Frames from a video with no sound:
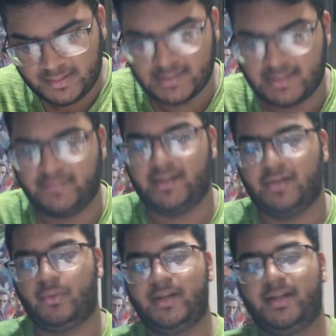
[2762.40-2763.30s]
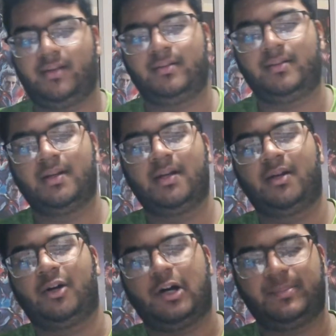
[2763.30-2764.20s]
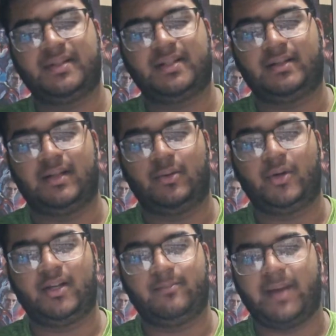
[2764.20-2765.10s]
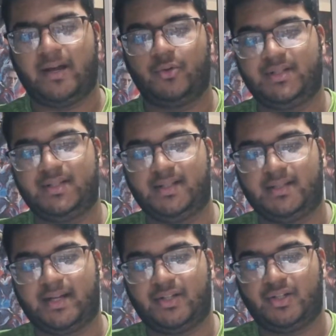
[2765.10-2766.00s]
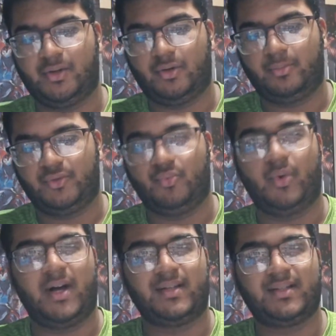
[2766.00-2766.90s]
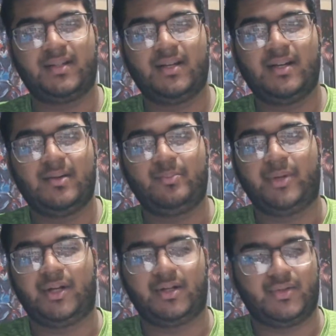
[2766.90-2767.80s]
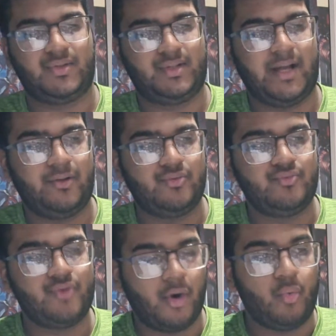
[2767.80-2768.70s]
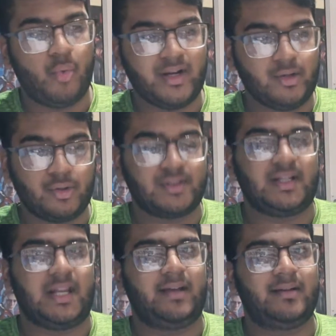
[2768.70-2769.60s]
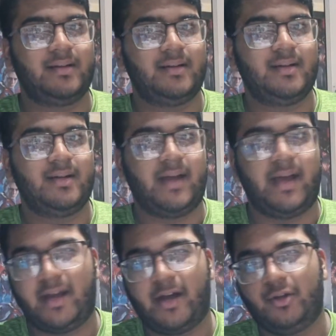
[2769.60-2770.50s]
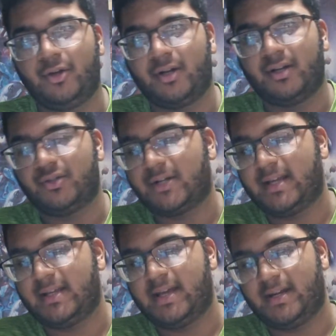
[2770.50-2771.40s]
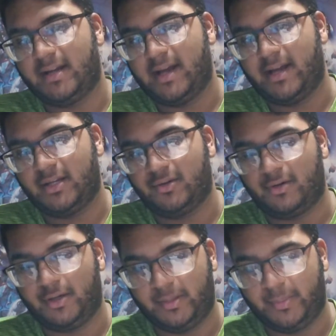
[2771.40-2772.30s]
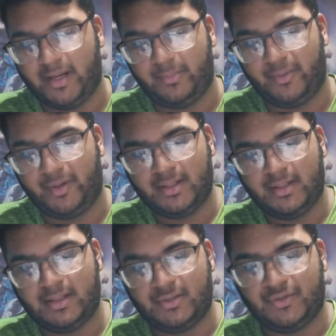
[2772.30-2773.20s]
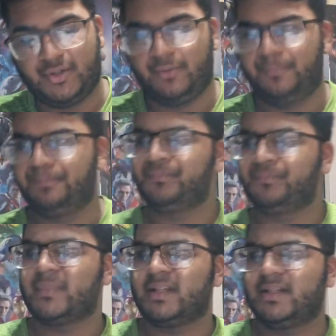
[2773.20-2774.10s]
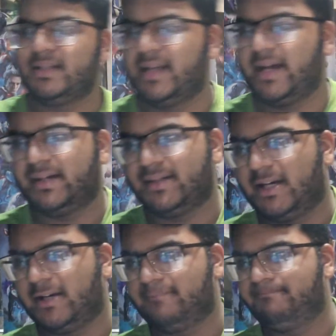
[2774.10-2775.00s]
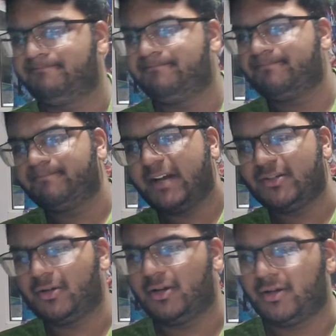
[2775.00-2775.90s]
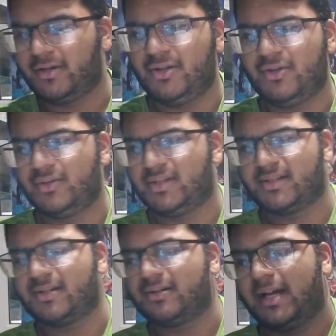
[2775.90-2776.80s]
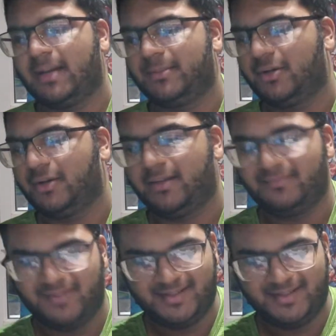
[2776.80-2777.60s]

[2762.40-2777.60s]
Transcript: I feel like working opposite, like working backwards, is actually almost worse because now you know what it looks like, and now you gotta try and get it accurate on the paper. So yeah, I talk a lot of useless crap, don't I?